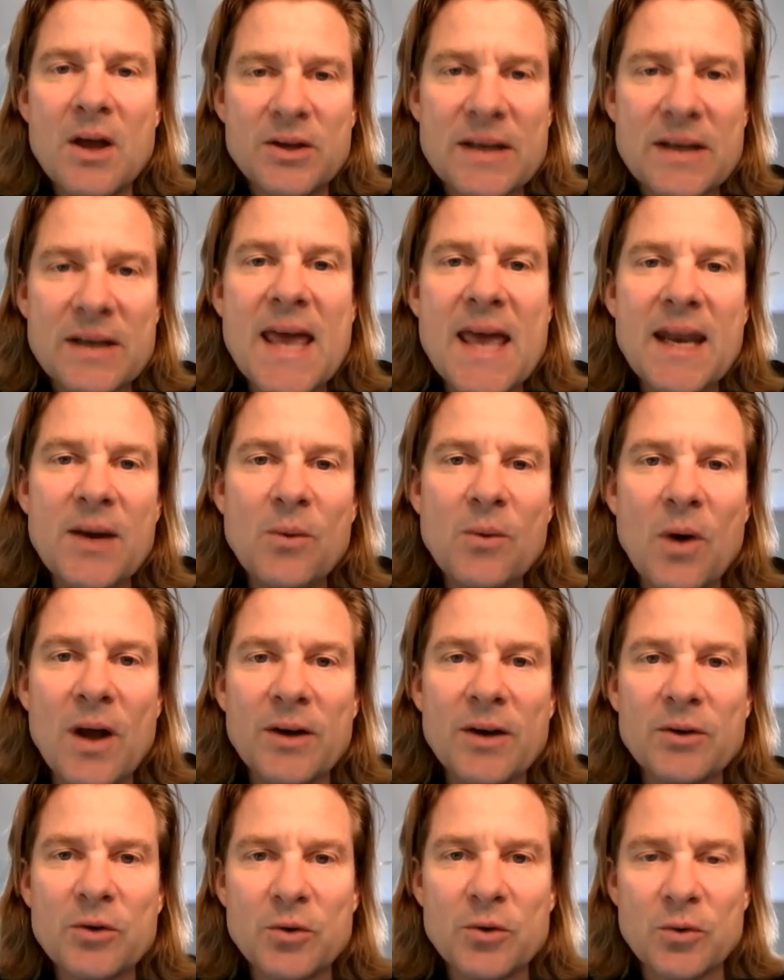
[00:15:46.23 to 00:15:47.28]

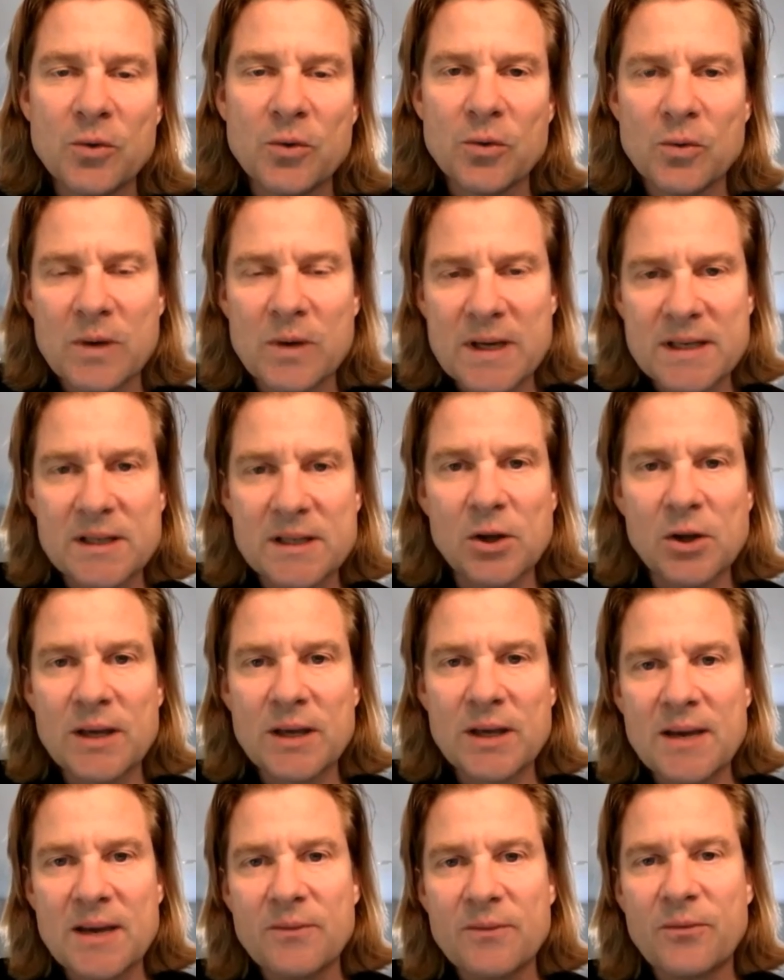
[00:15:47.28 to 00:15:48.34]
anyone who is
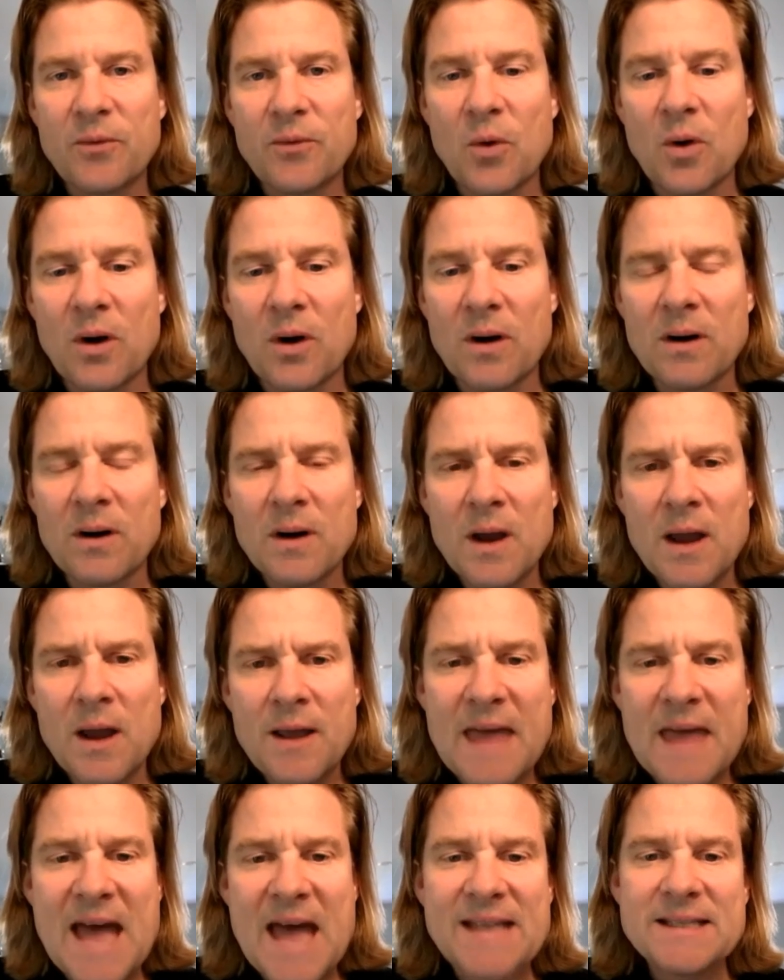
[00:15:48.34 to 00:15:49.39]
looking for
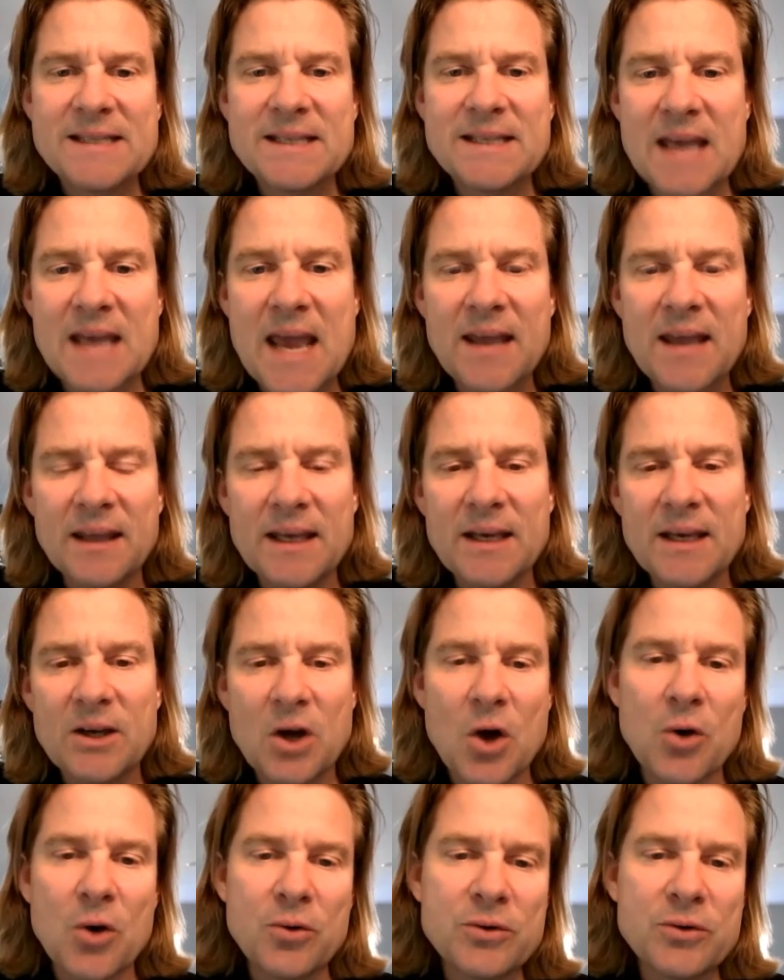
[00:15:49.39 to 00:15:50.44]
that scaling
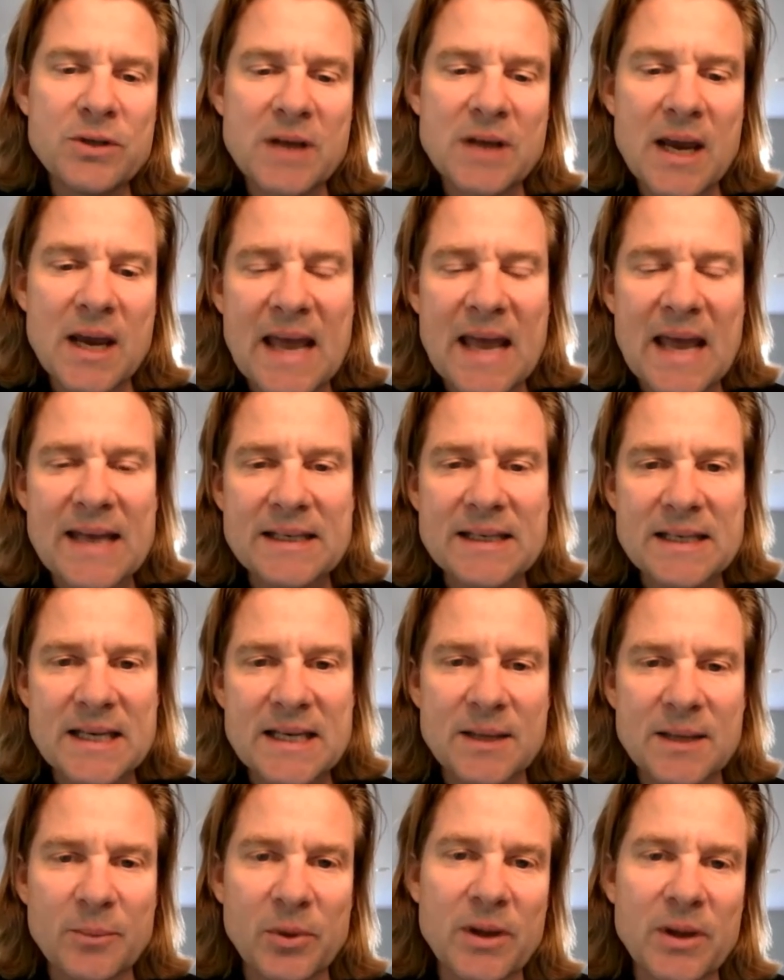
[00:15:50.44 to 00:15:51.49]
coach and that
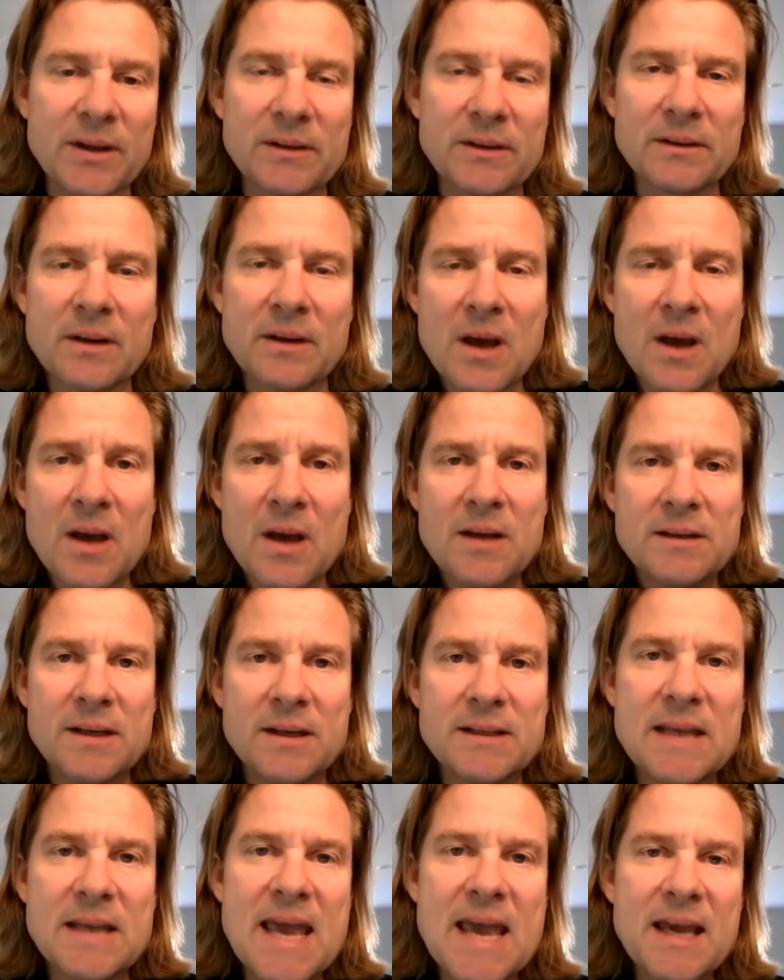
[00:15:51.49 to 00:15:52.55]
discipline to
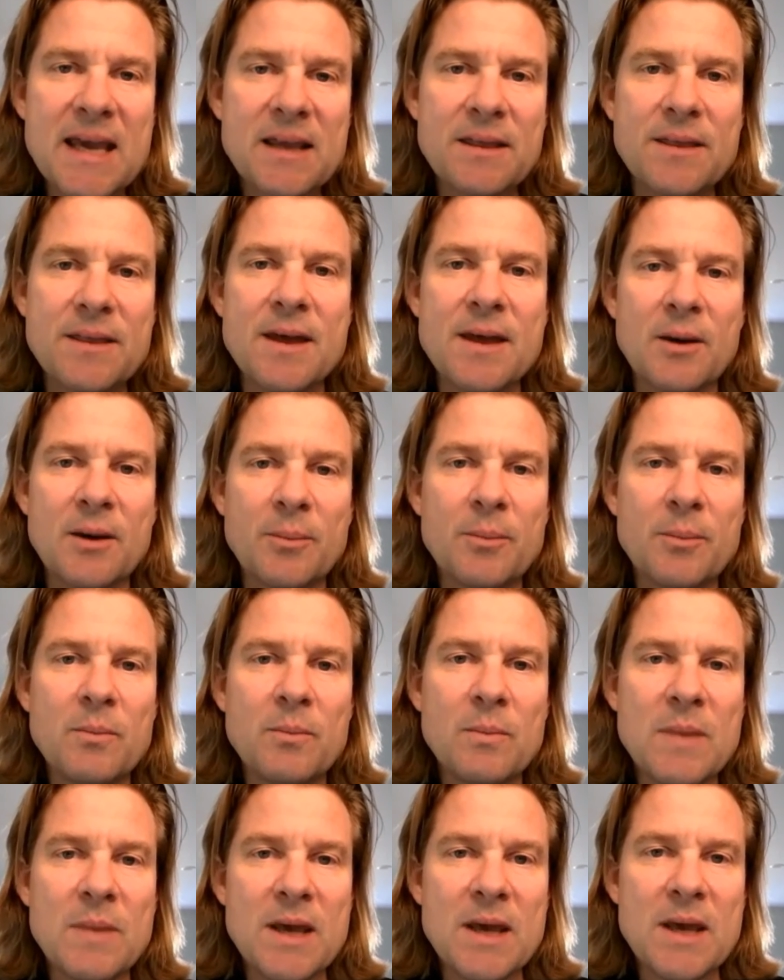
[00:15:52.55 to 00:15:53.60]
take their
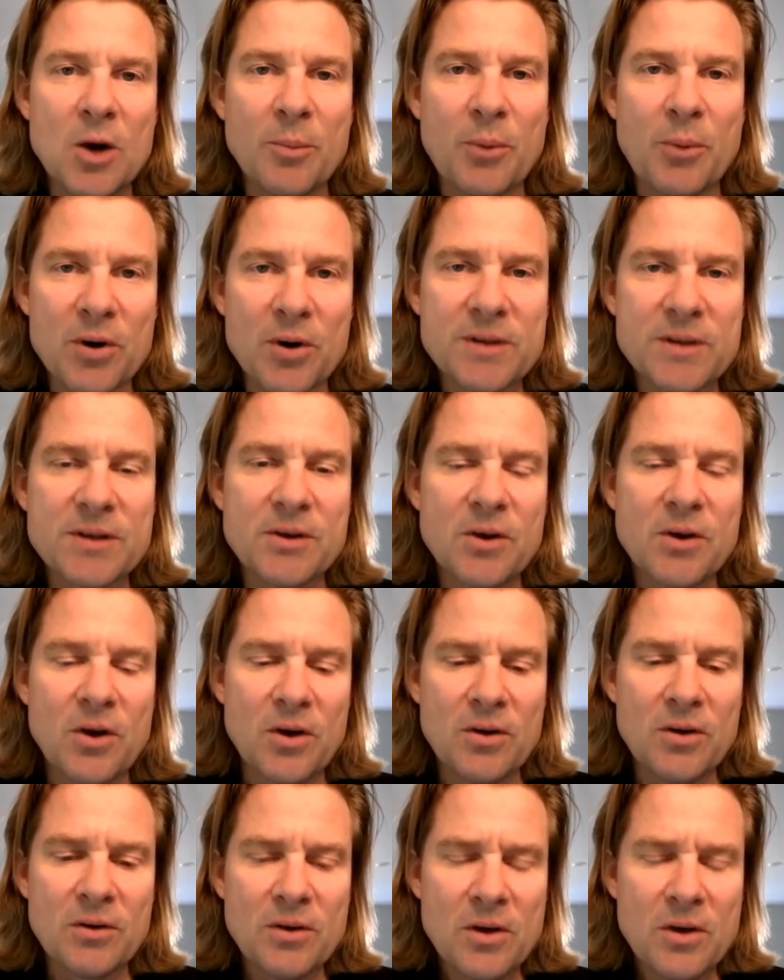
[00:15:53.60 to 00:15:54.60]
interpersonal